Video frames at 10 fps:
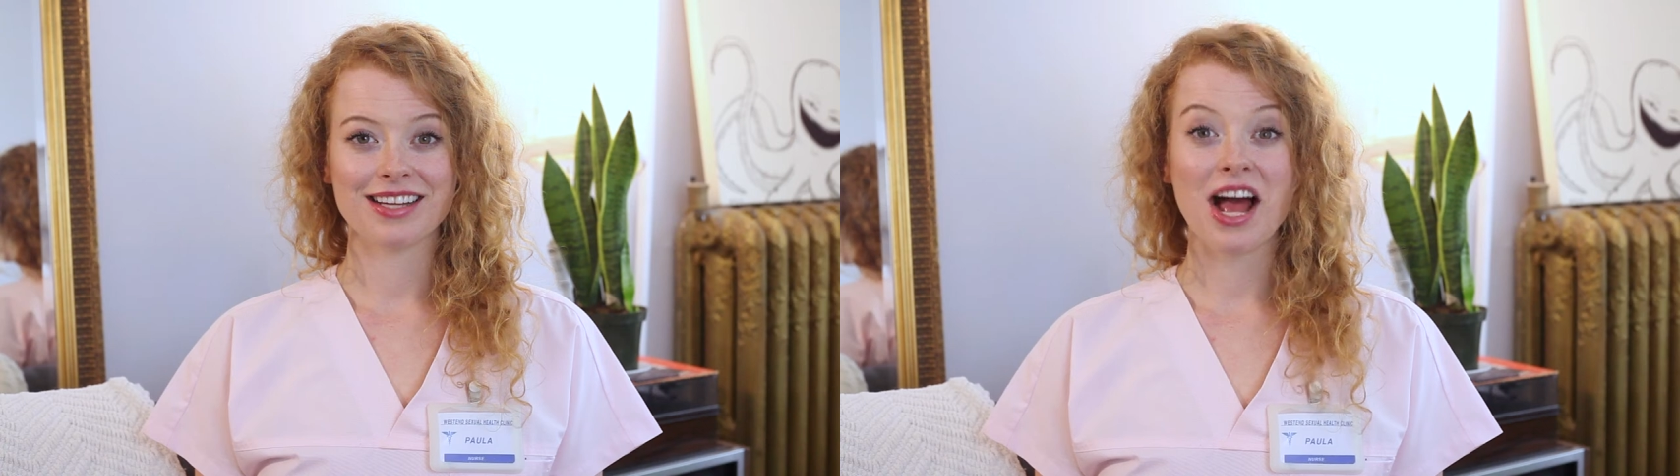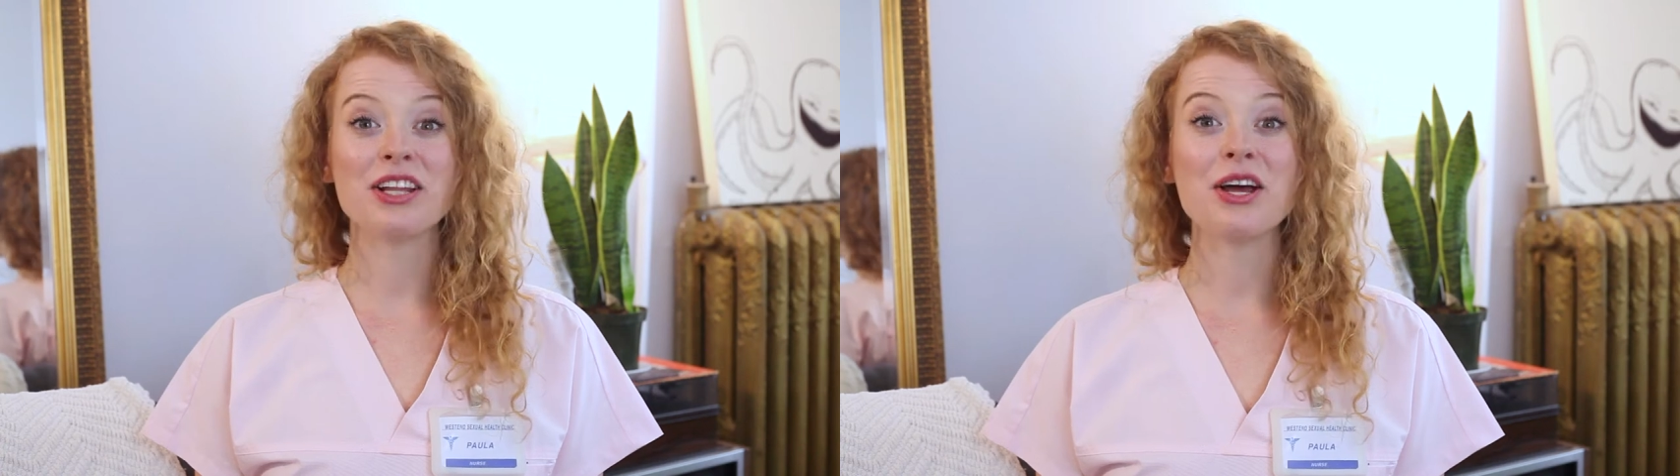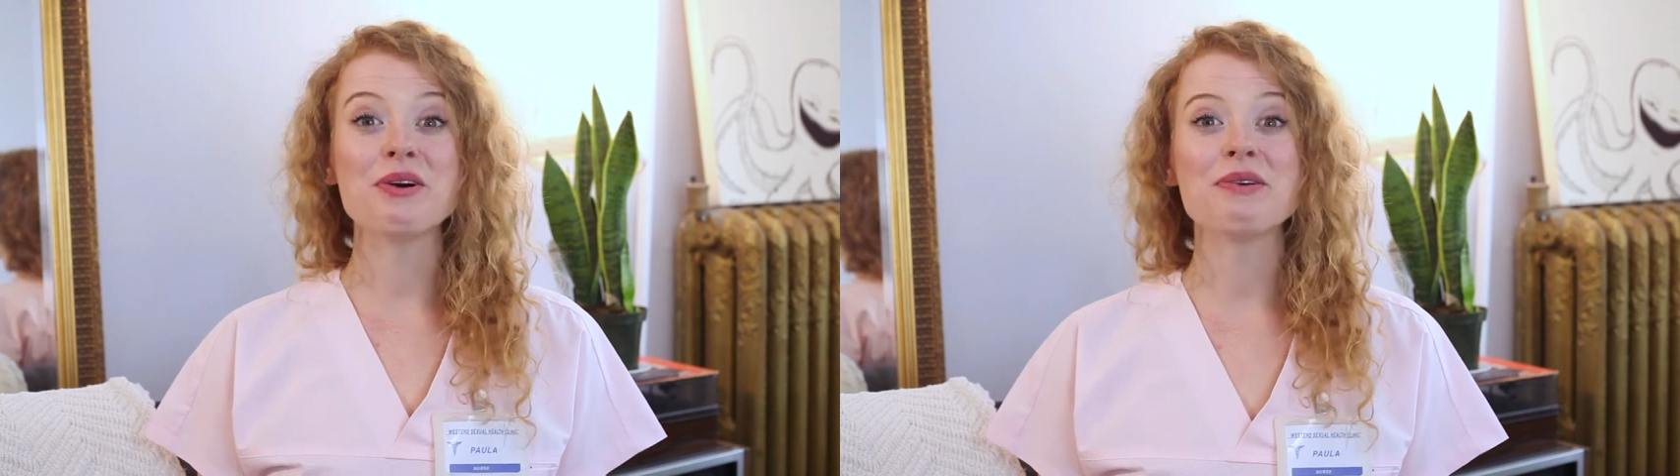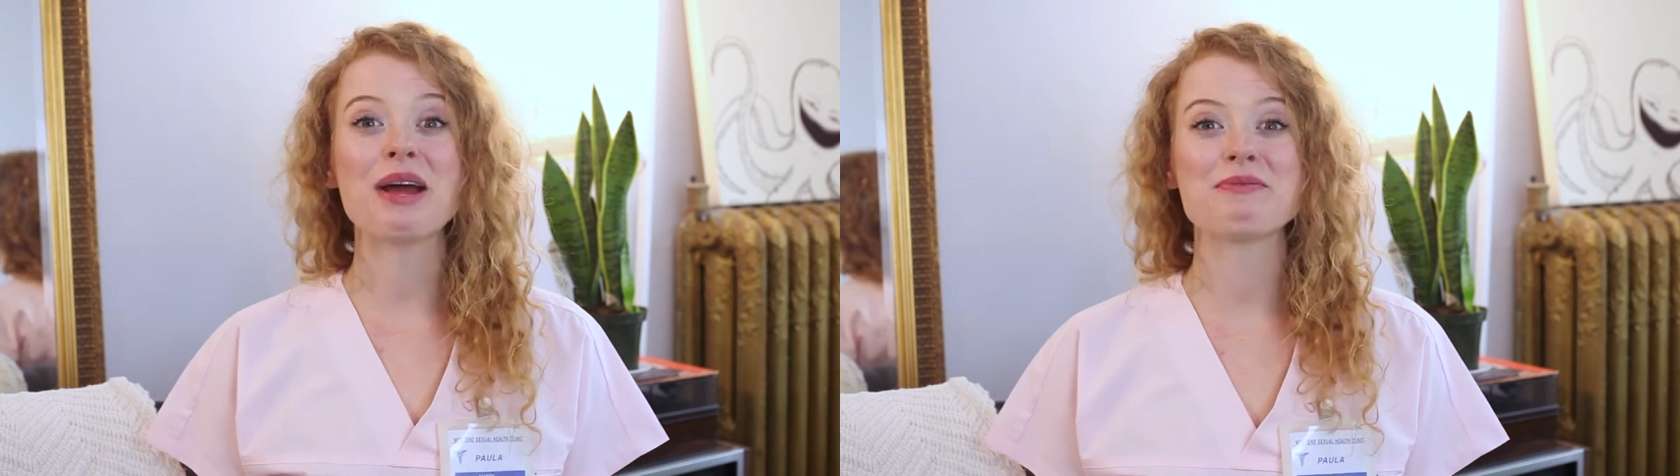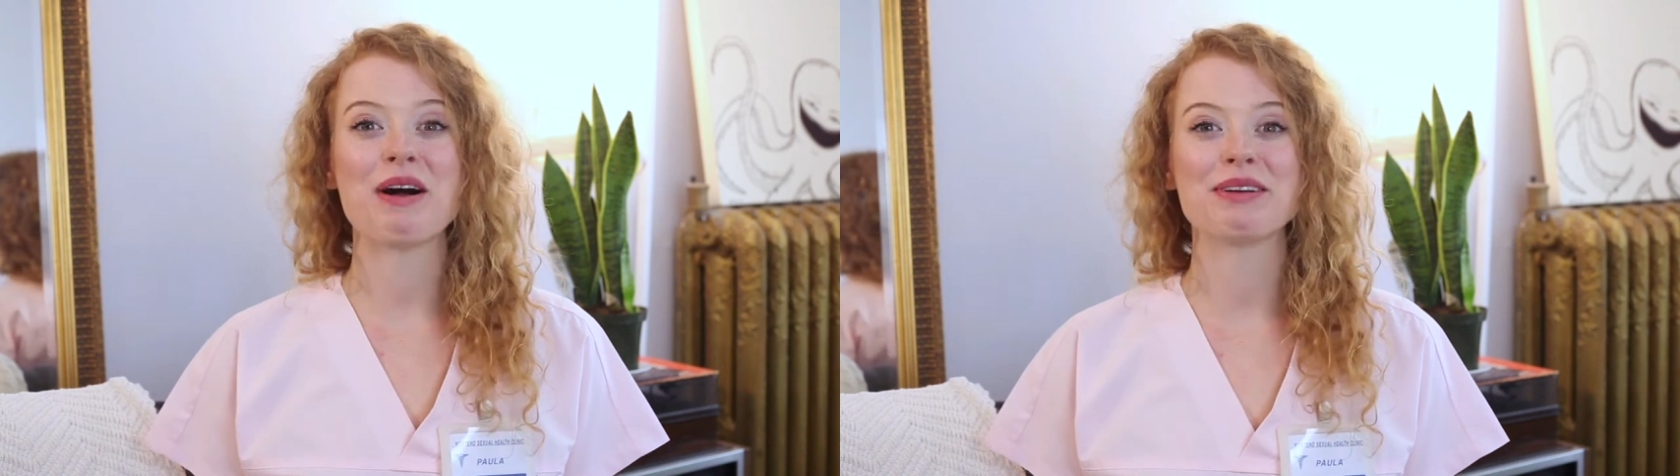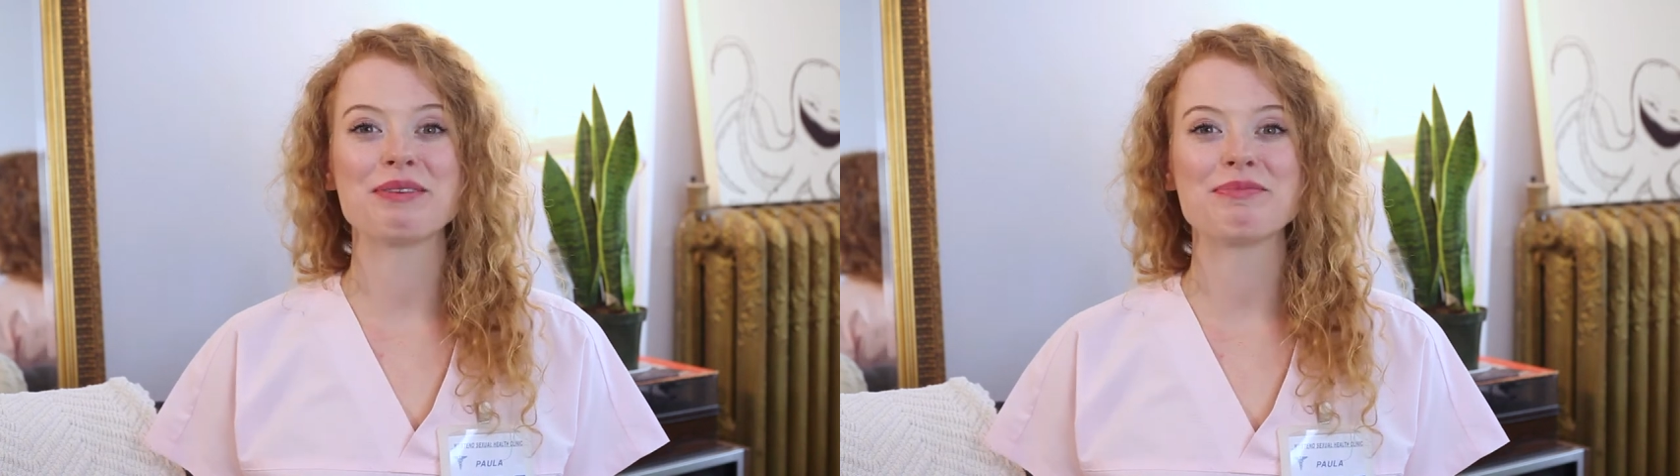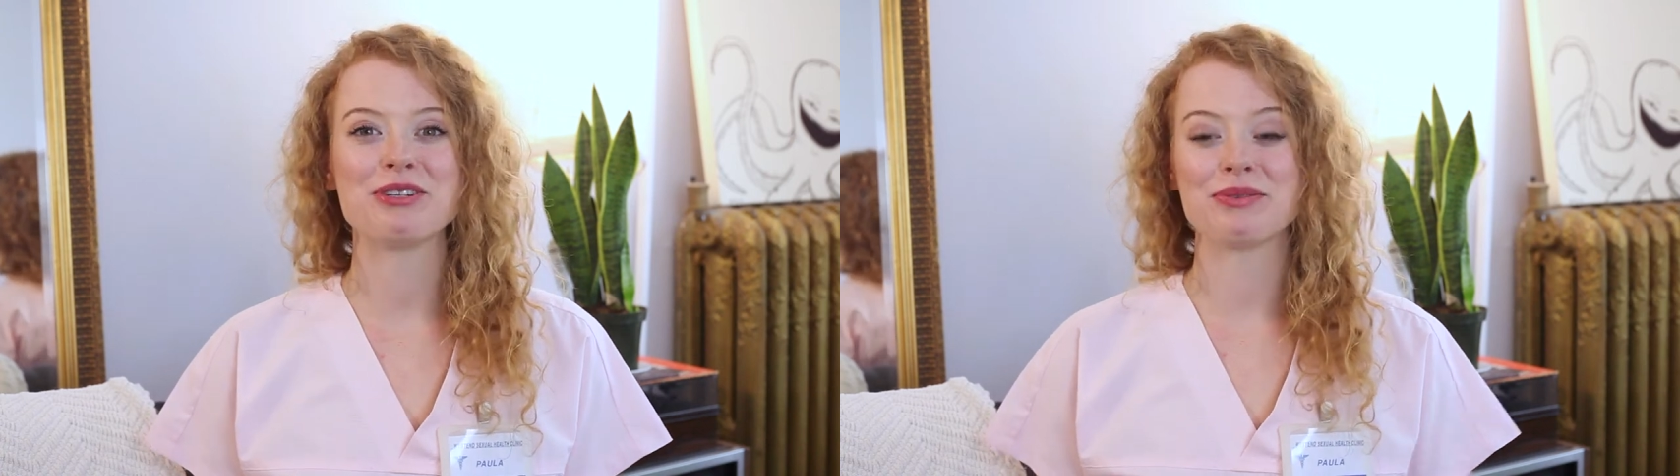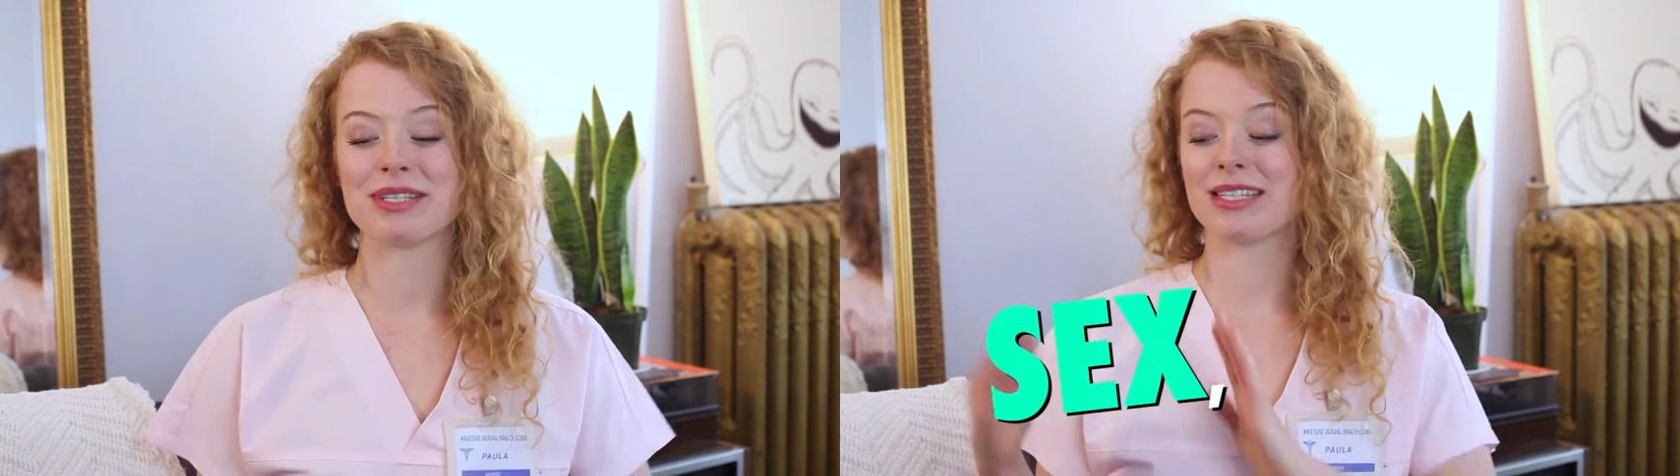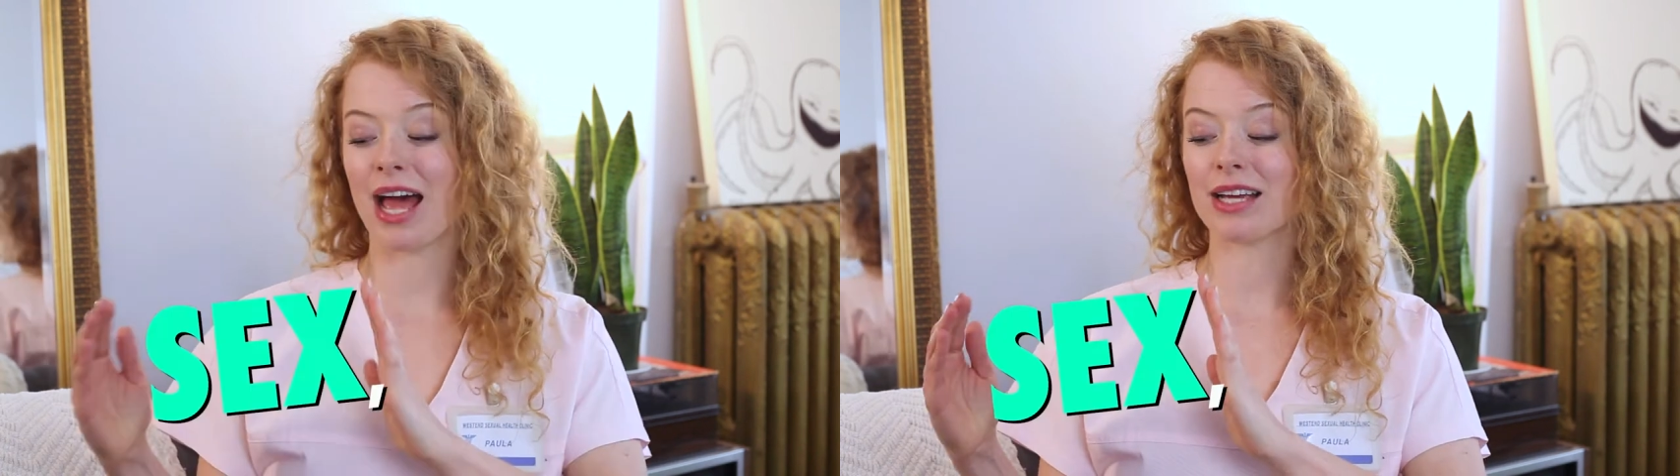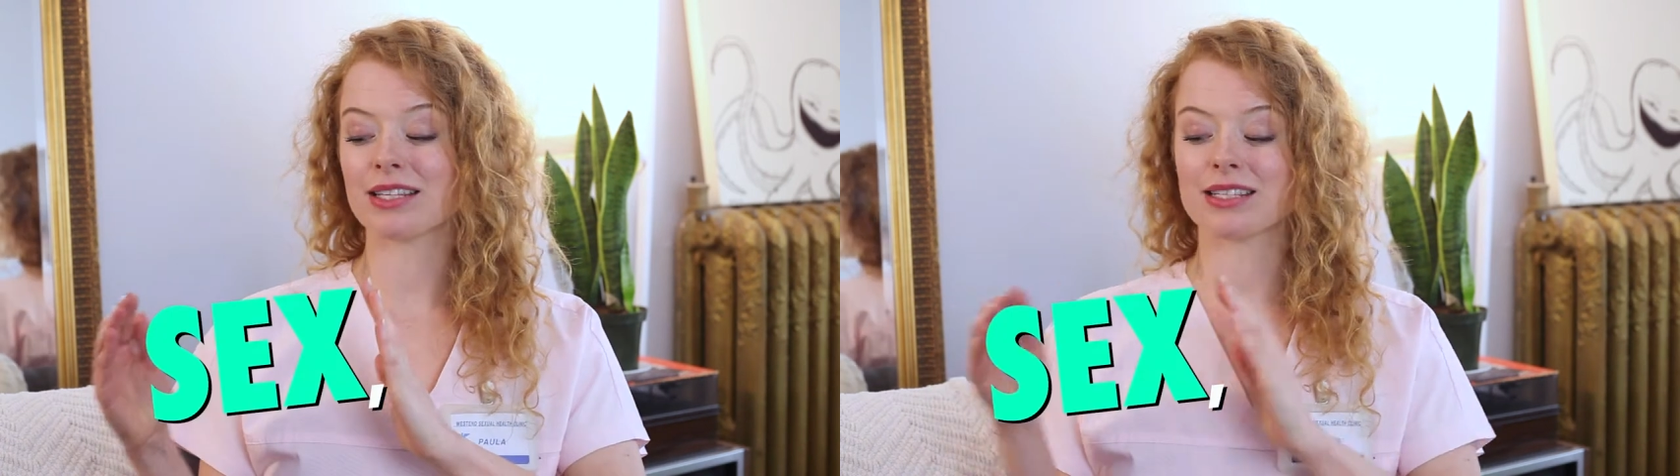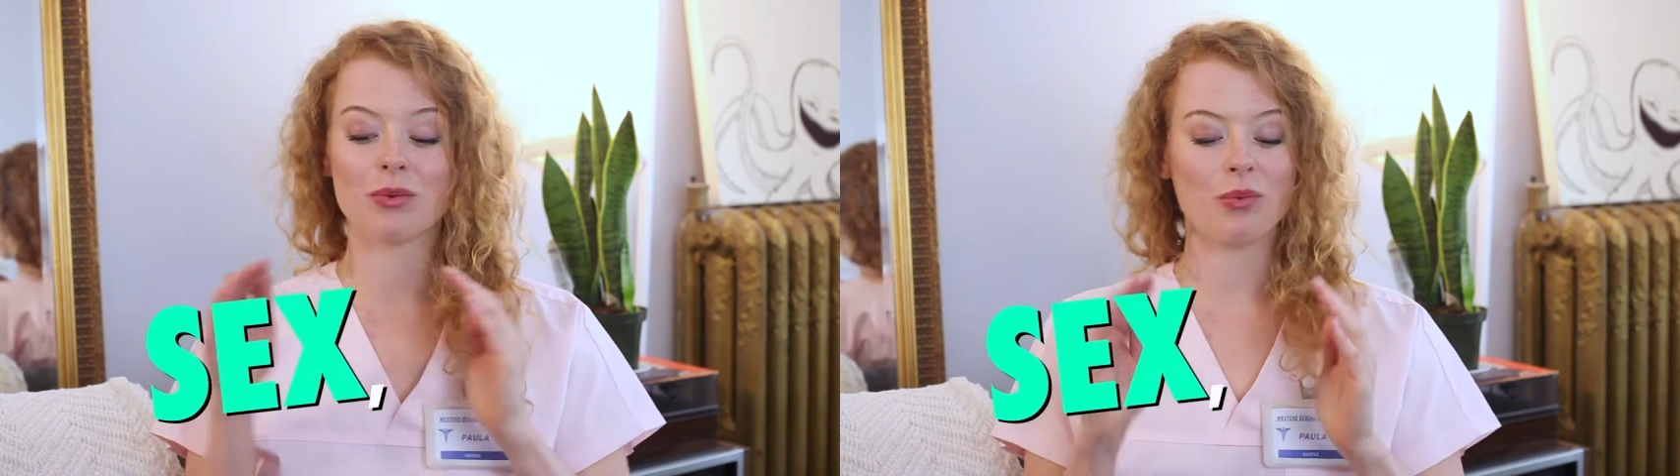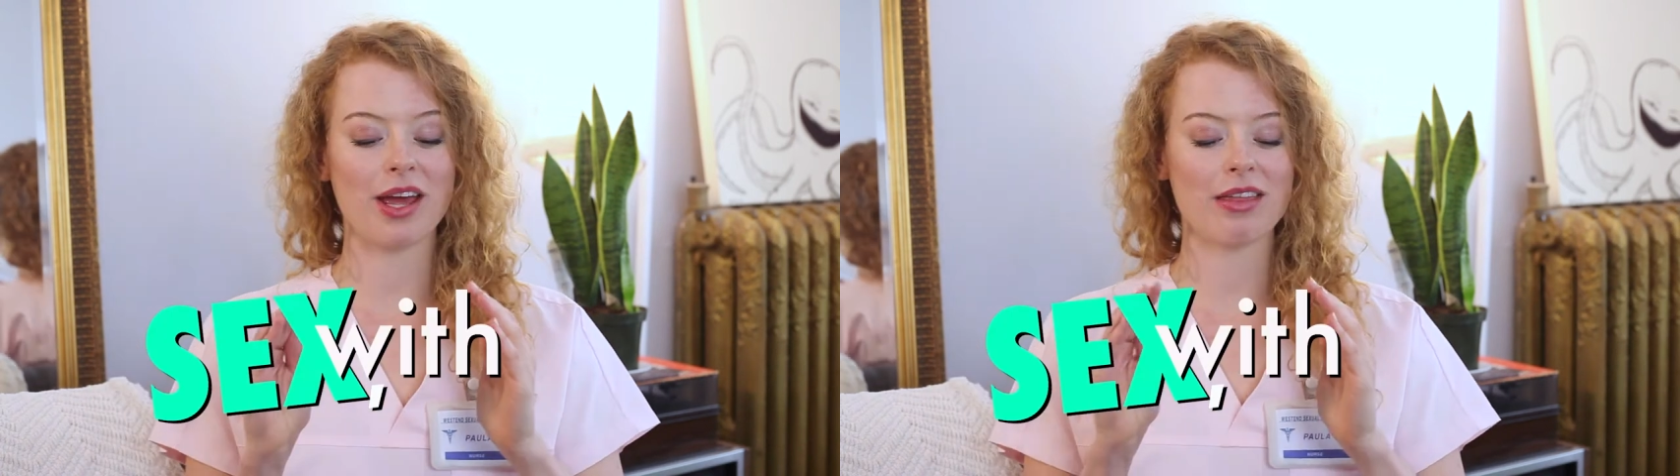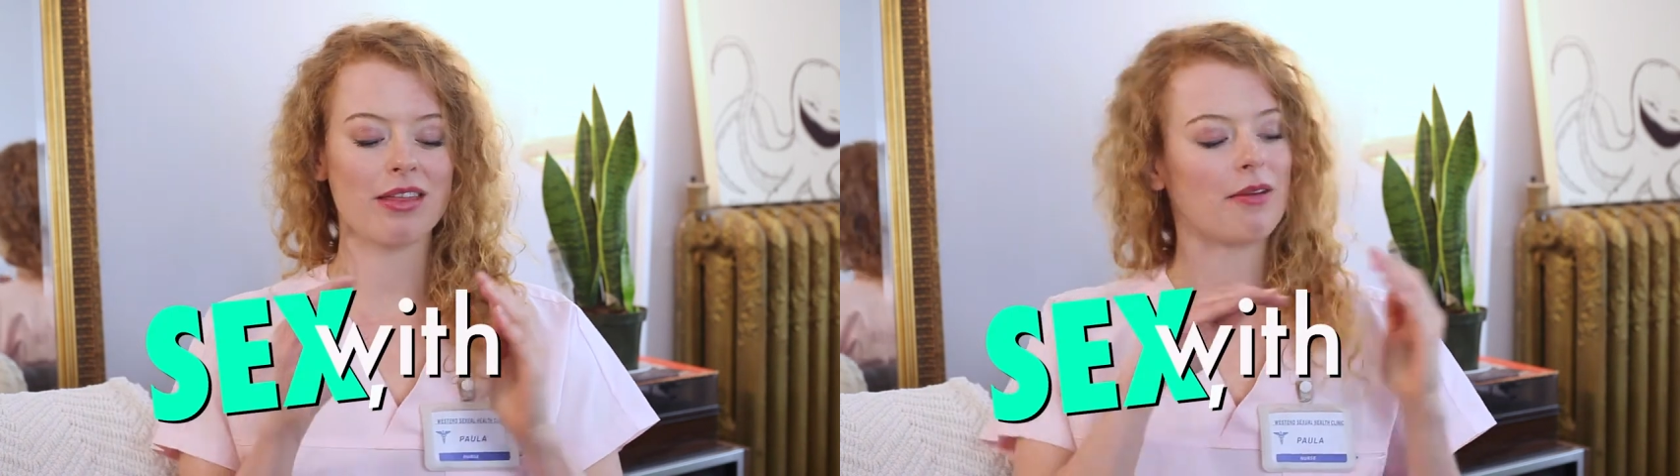Hello and welcome to Sex with